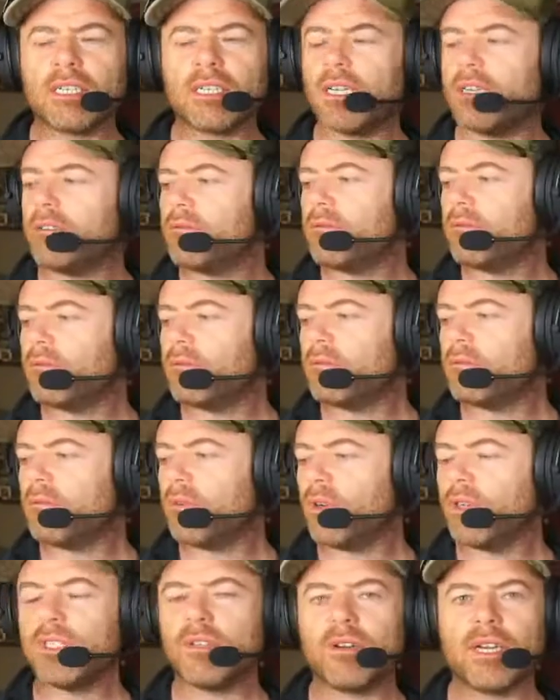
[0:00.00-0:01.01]
No,
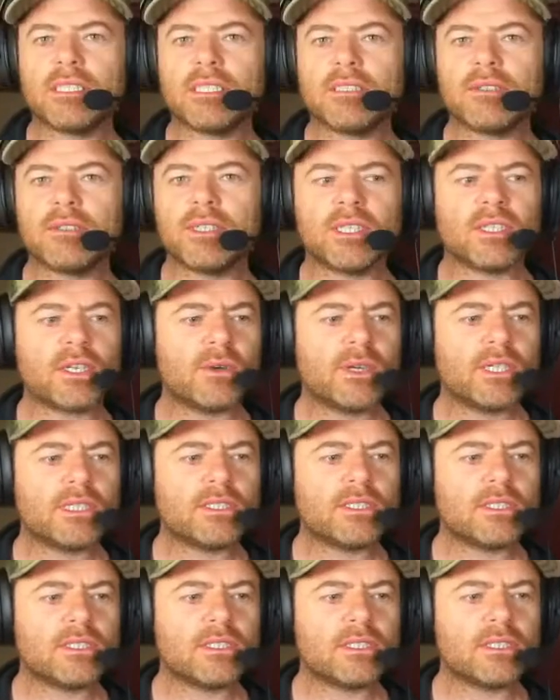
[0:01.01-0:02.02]
what you're answering the
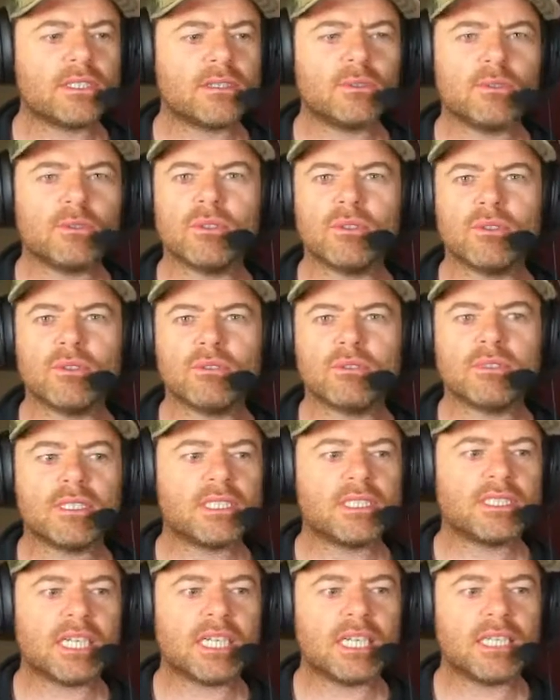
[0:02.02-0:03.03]
question to, or
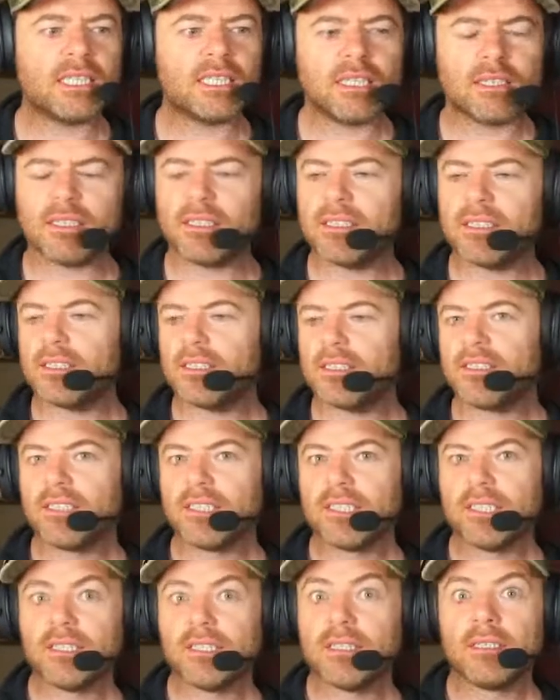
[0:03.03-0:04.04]
this, that and the other.
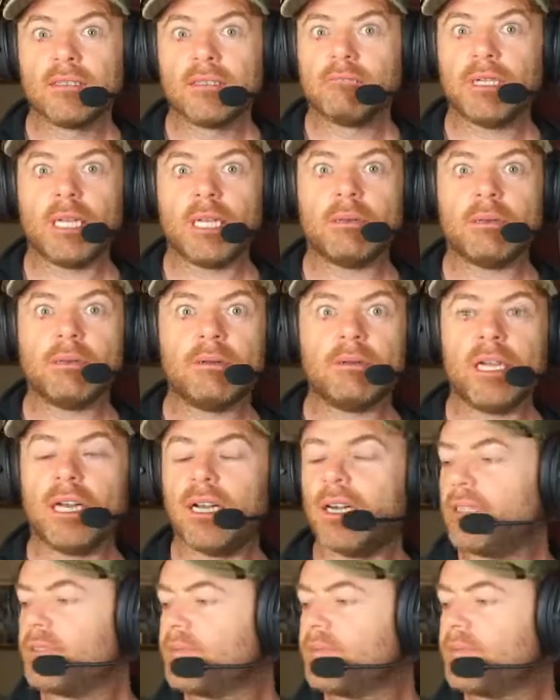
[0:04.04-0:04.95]
Blah, blah, blah.